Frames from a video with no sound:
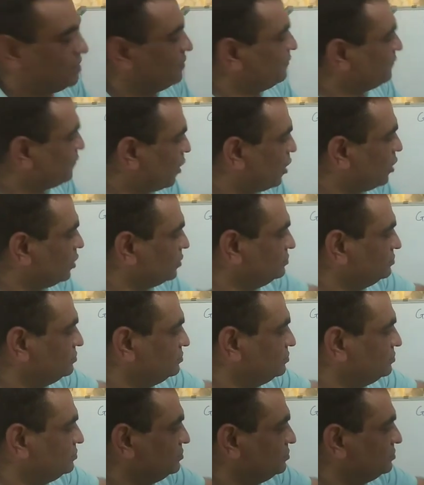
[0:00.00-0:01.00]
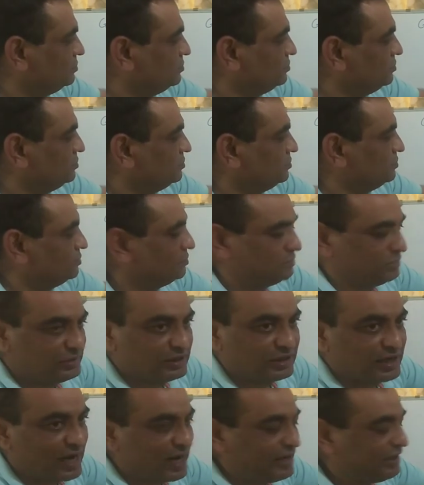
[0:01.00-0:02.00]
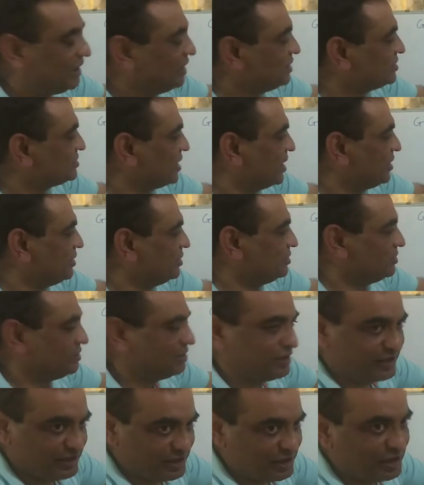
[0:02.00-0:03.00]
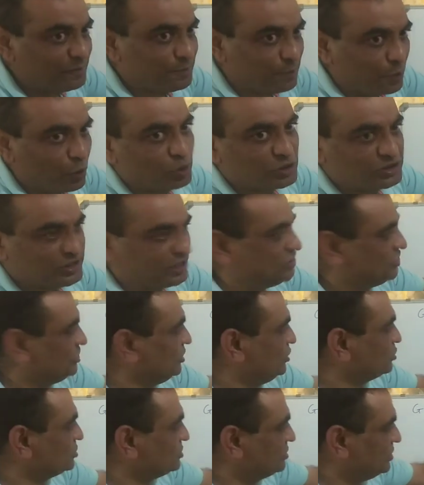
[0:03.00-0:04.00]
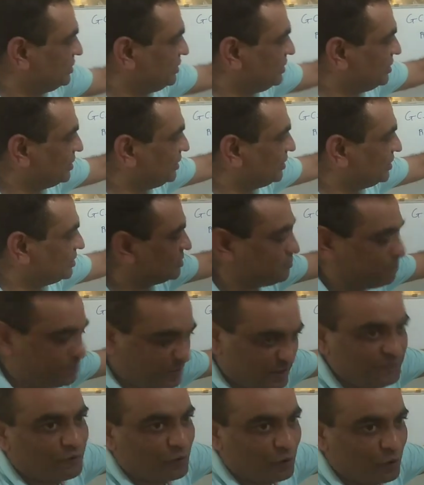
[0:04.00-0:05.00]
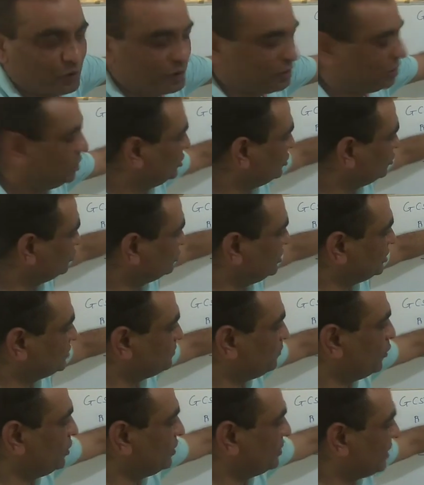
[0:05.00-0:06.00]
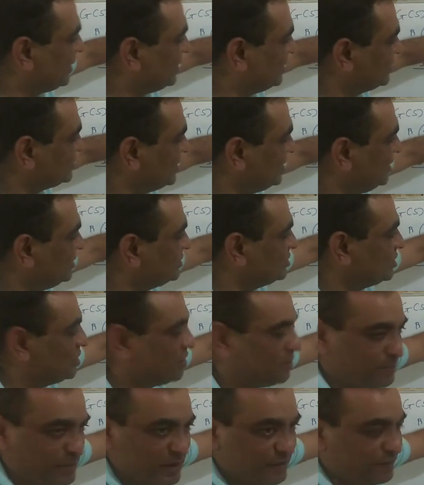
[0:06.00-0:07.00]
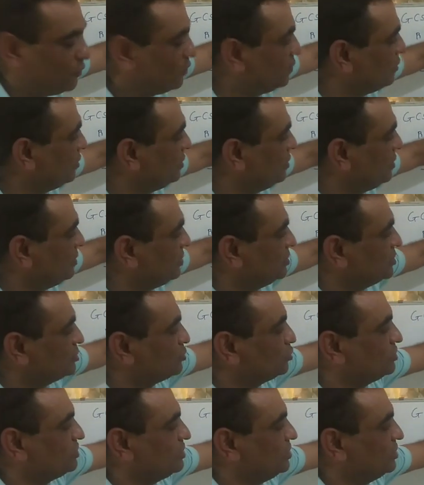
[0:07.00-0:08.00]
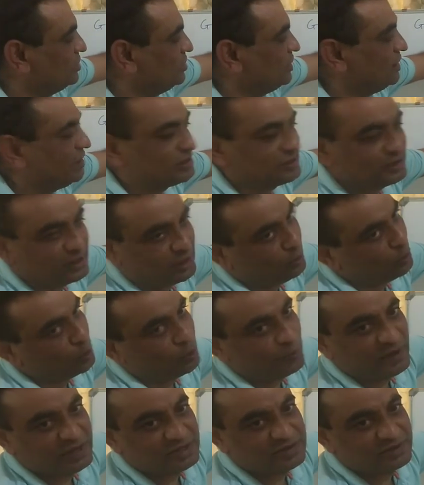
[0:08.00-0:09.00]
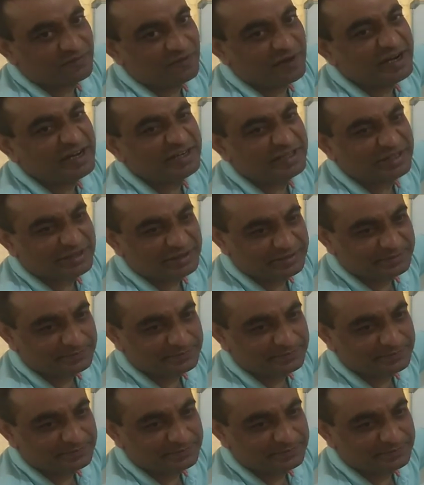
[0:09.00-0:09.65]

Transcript: from the right hand side real poles and zeros, here it is P4 to this point, right hand side is P4, so is always 180.